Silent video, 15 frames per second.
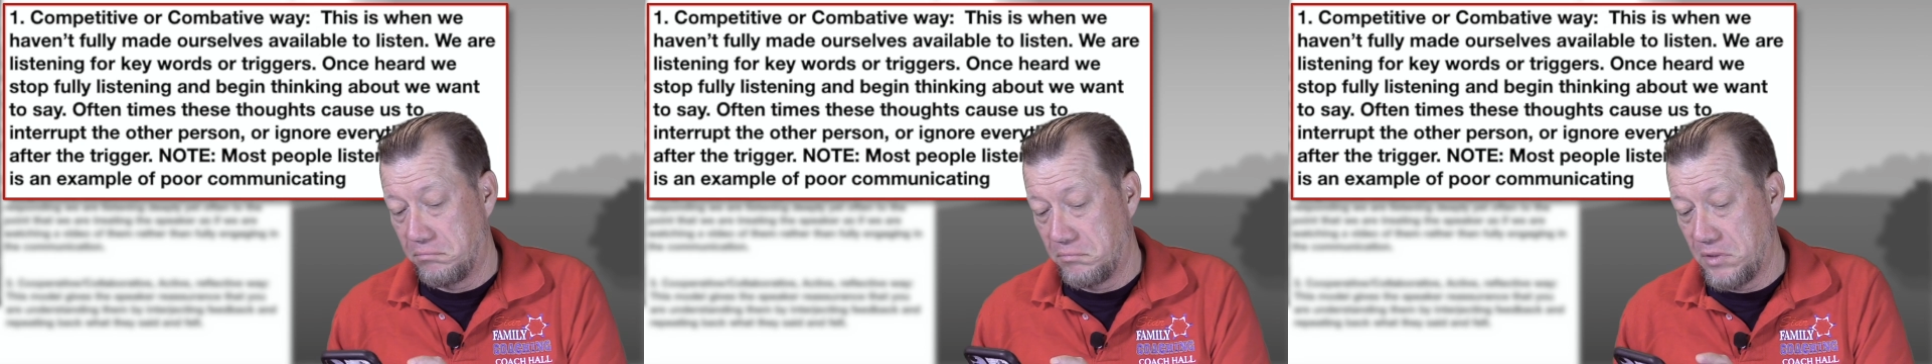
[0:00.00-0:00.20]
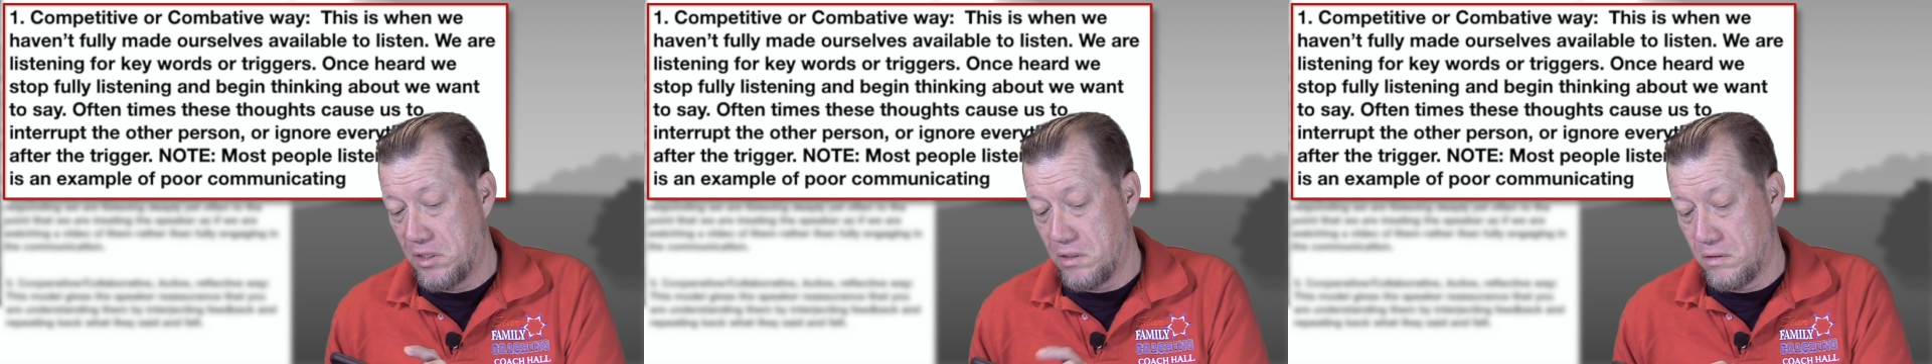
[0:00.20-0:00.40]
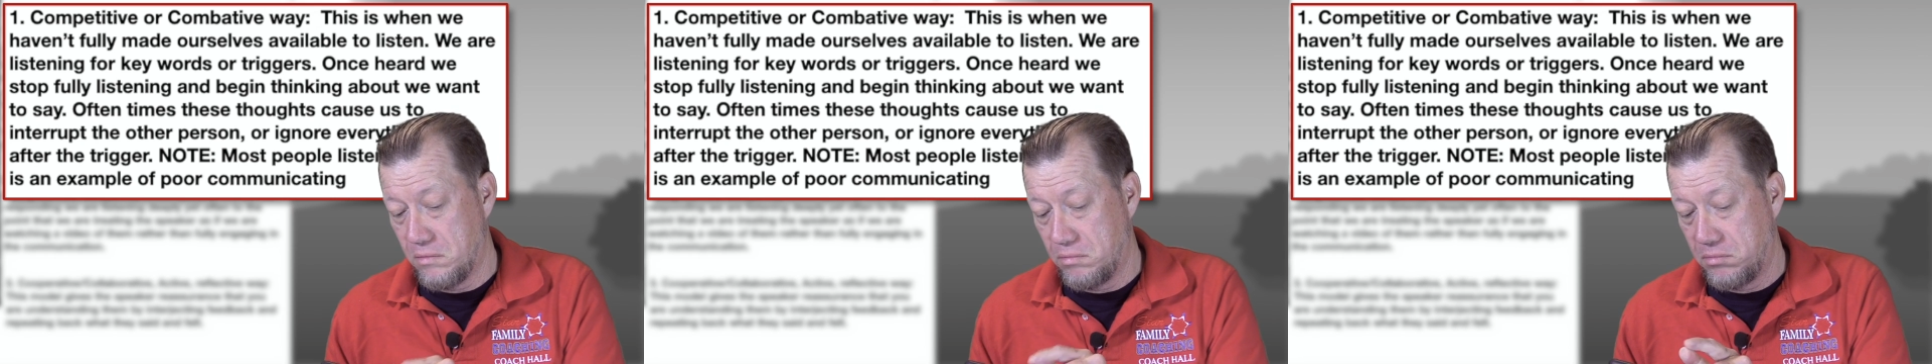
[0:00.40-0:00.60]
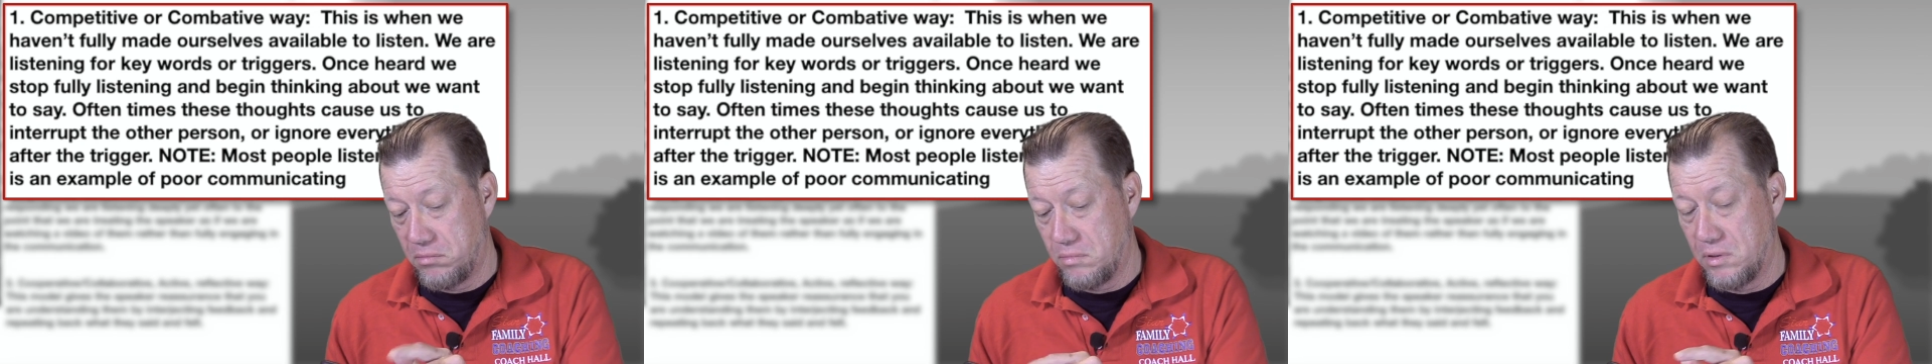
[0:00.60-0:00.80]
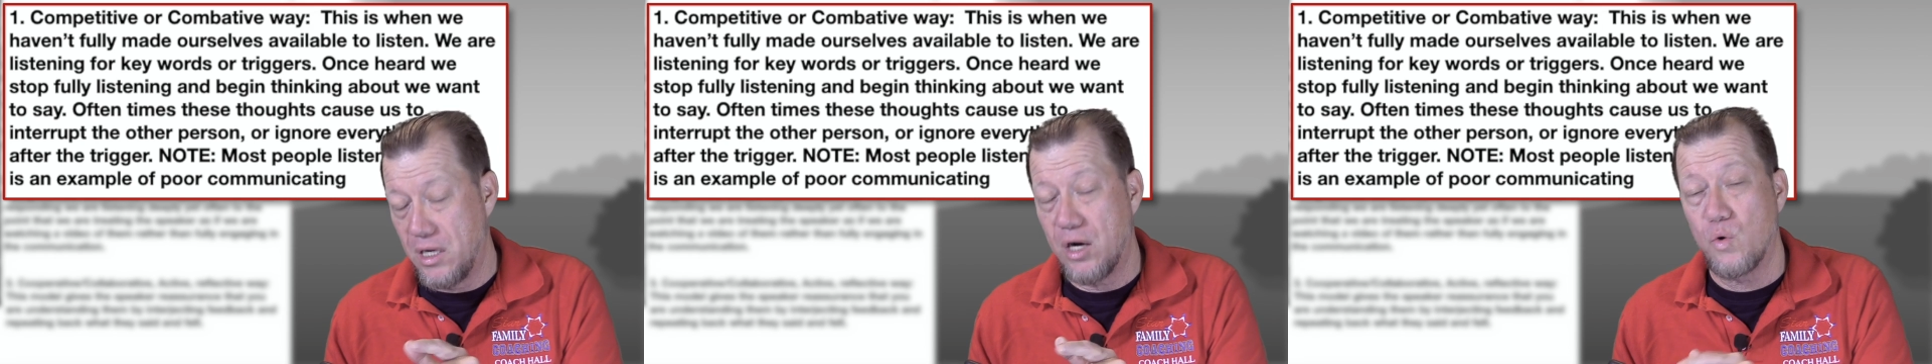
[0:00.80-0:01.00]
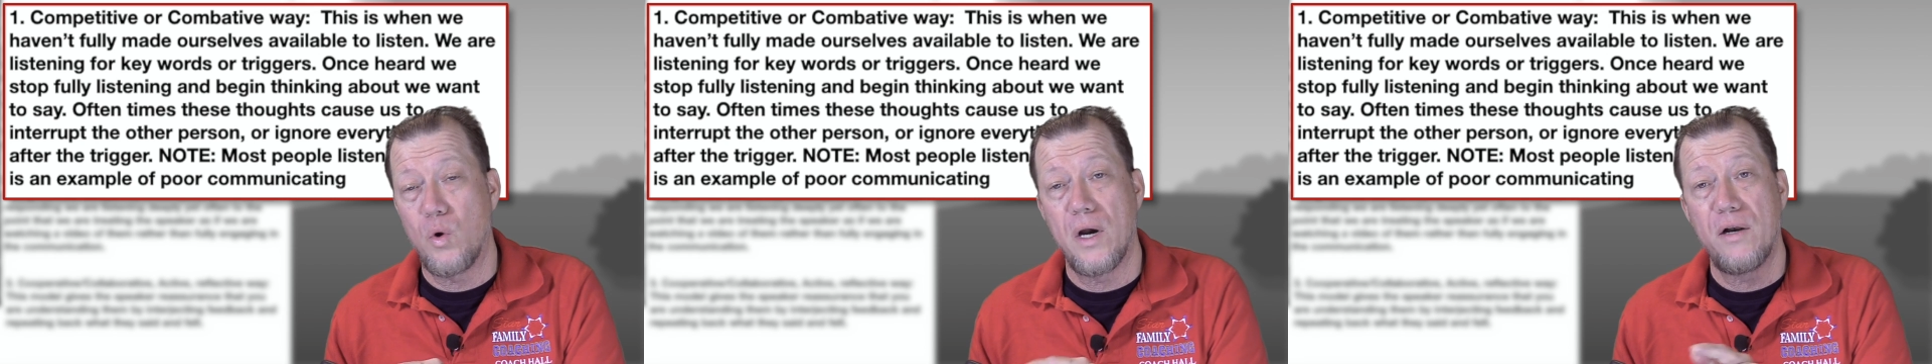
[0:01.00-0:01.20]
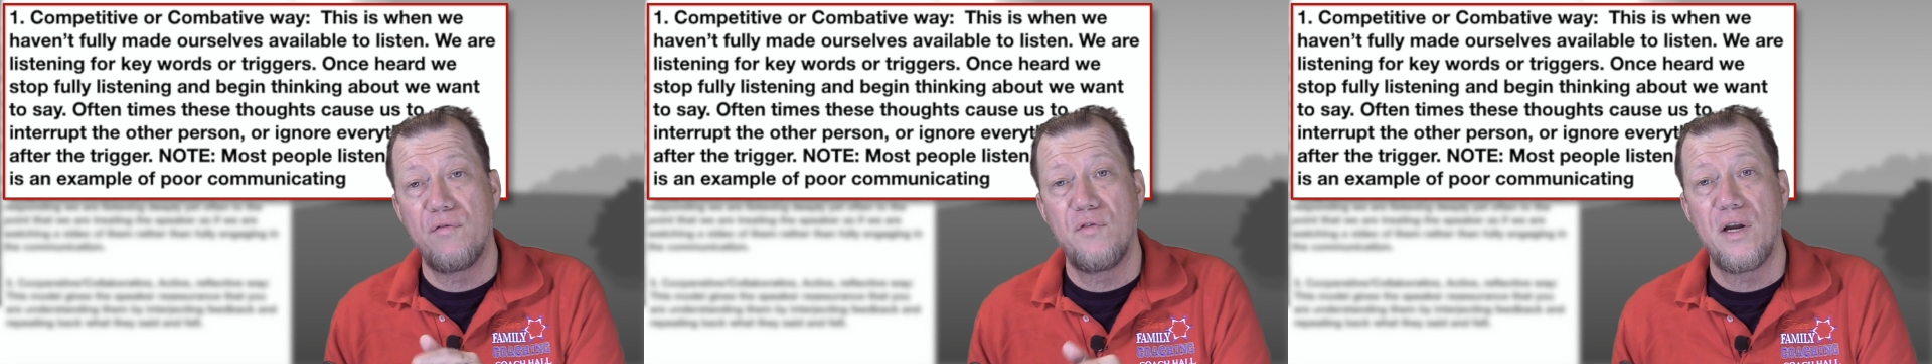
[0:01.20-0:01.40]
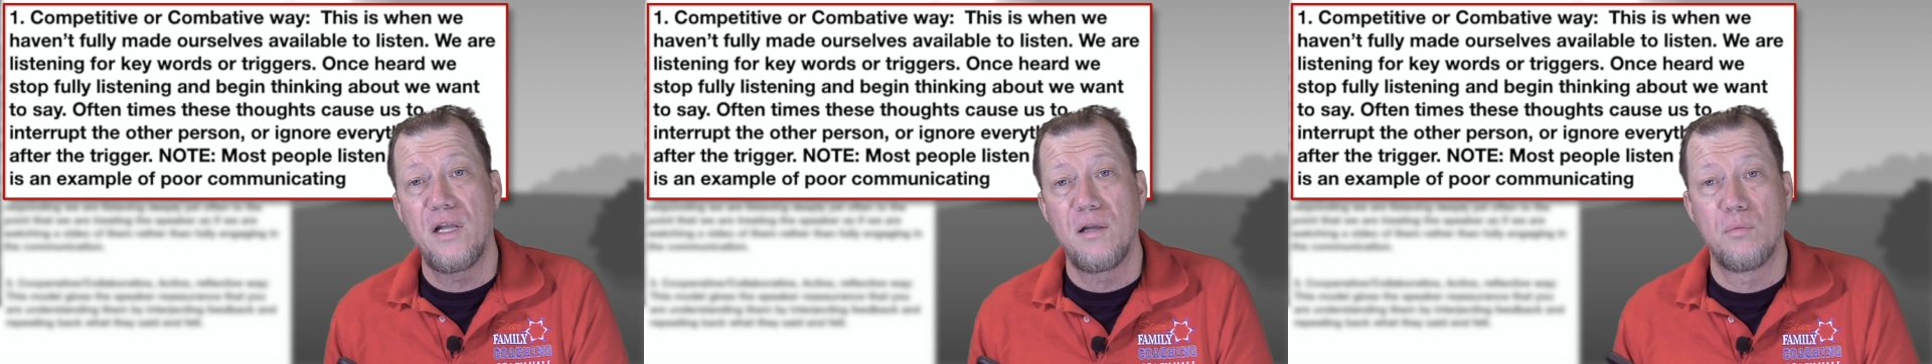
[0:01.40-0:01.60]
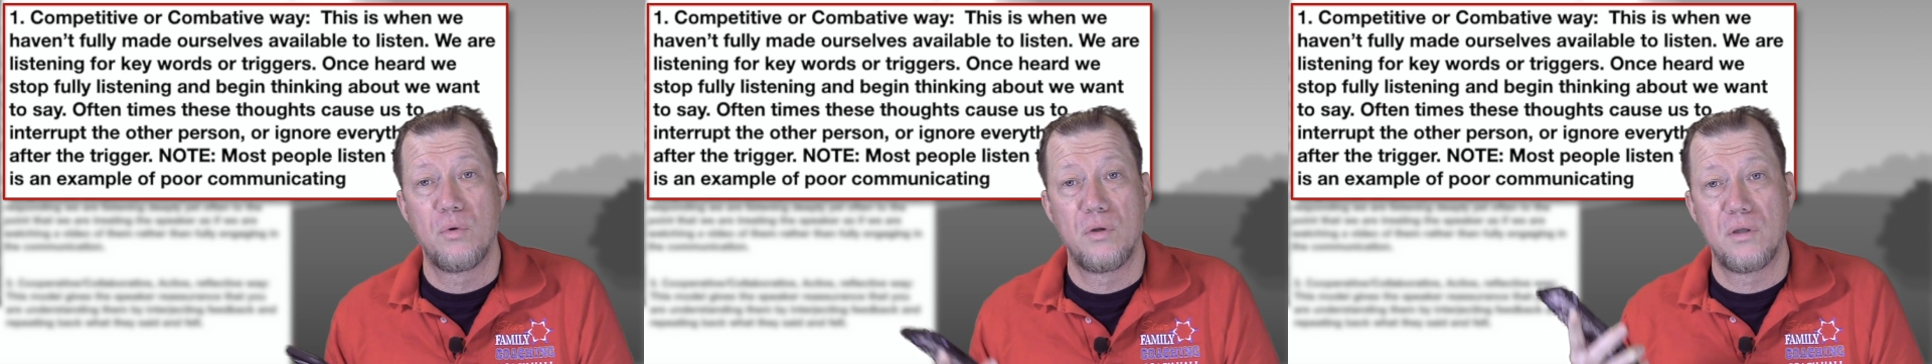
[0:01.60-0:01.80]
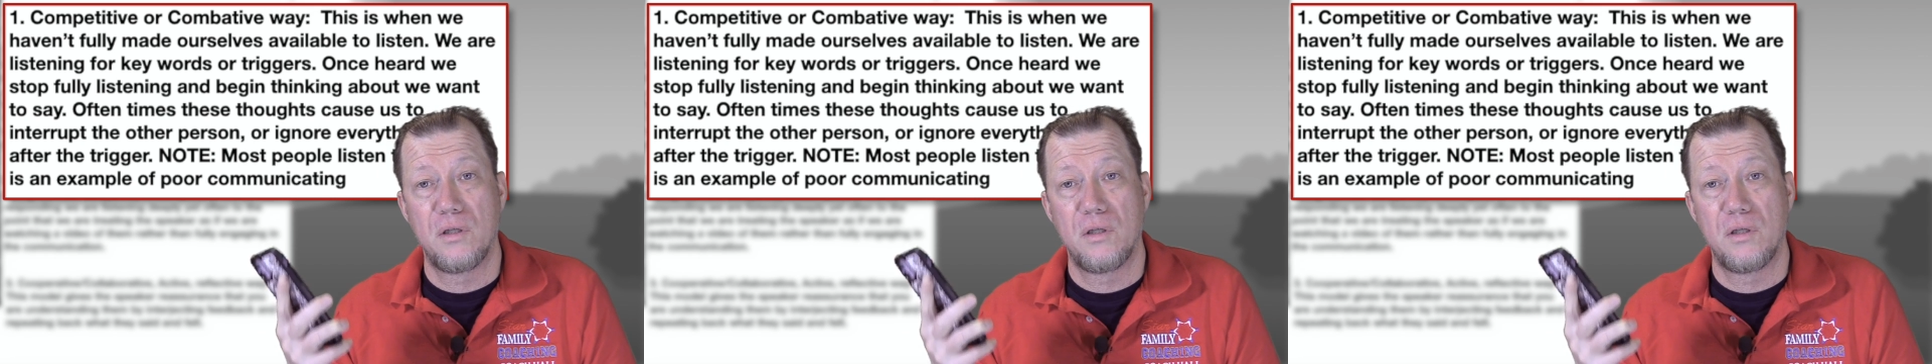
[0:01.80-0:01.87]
you know, not quite available.